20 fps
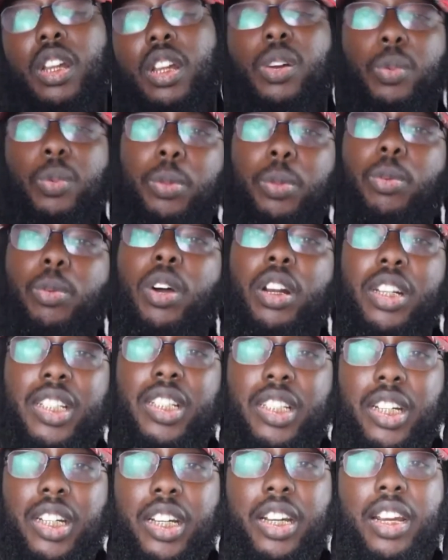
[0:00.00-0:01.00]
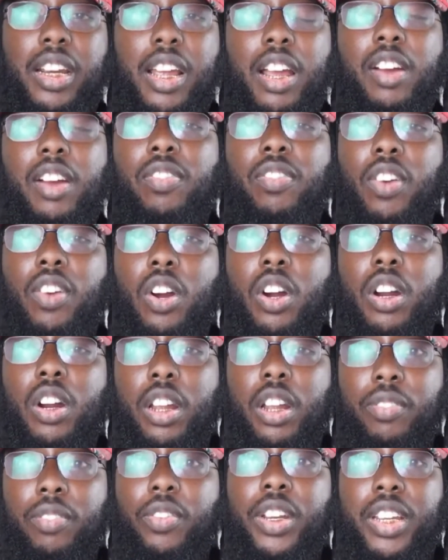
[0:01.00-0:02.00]
We want to see how far,
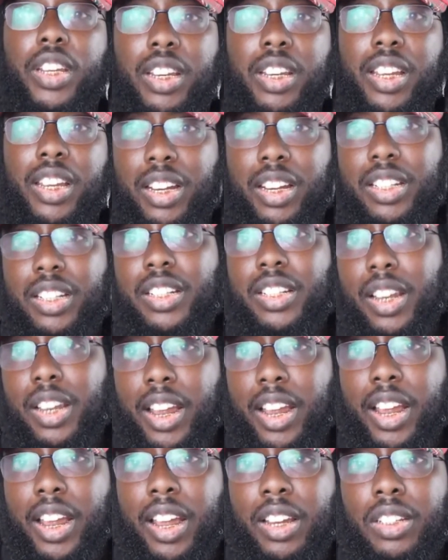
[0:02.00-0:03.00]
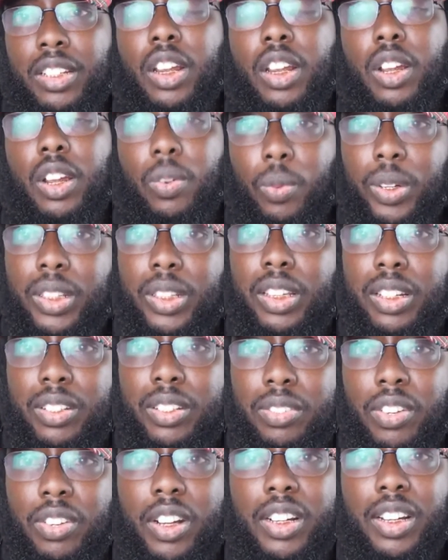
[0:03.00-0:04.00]
if we can catch their ass with these
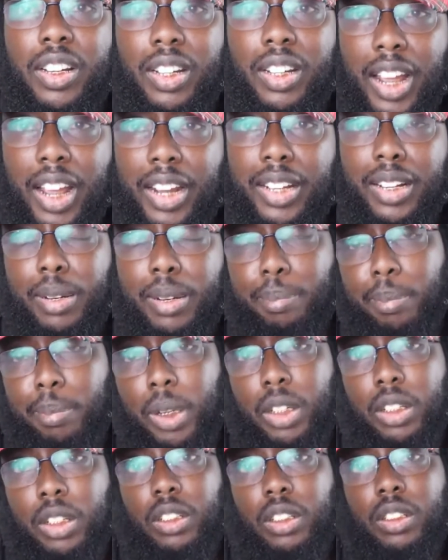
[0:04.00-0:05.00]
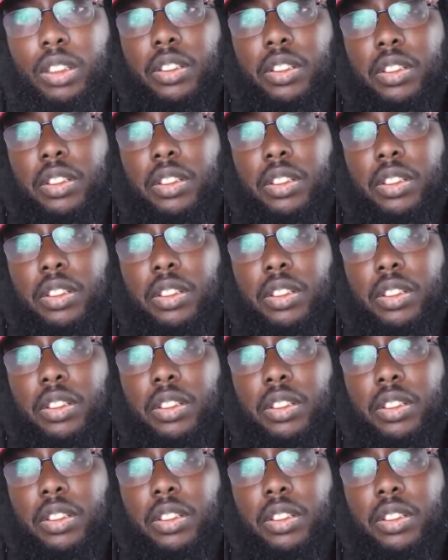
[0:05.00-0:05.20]
fucking lightning bugs.